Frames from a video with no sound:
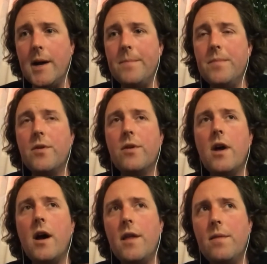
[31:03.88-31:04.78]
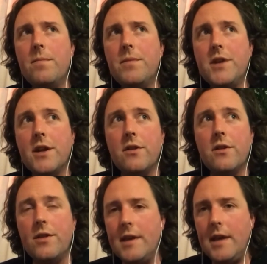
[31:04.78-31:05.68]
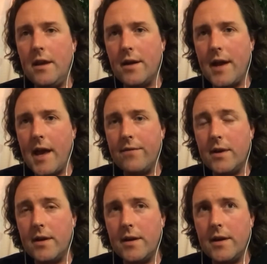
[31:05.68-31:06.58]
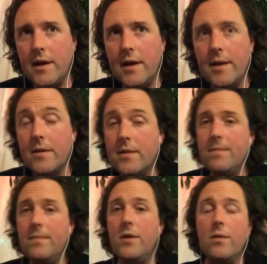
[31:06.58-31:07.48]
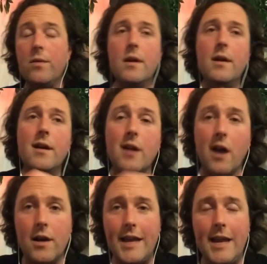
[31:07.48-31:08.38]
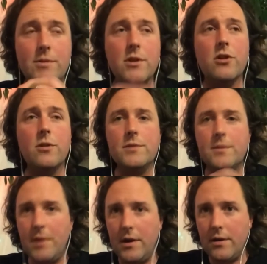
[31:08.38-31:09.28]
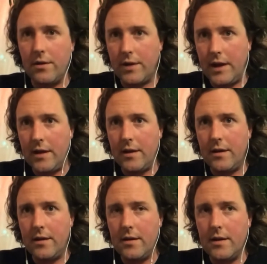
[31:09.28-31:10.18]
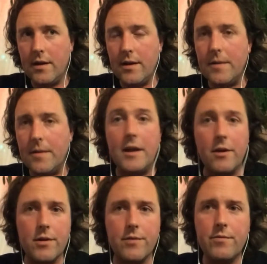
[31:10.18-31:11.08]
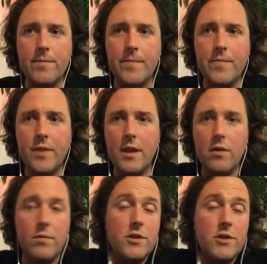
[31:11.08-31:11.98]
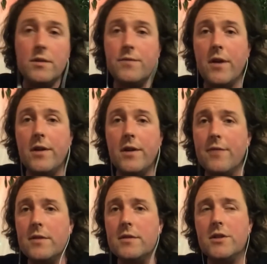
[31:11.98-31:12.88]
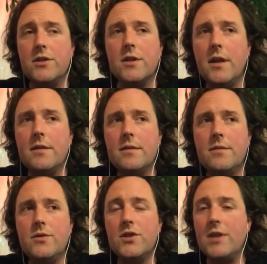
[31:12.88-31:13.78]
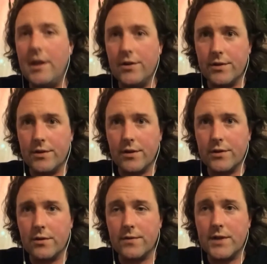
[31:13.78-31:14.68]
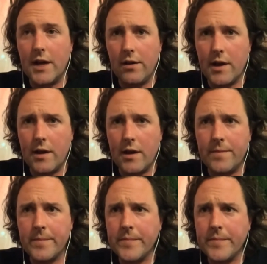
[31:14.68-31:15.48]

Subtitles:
They're not particularly keen on having card game terms appear in a narrative, which it's fair enough. It just adheres to their sort of style guide.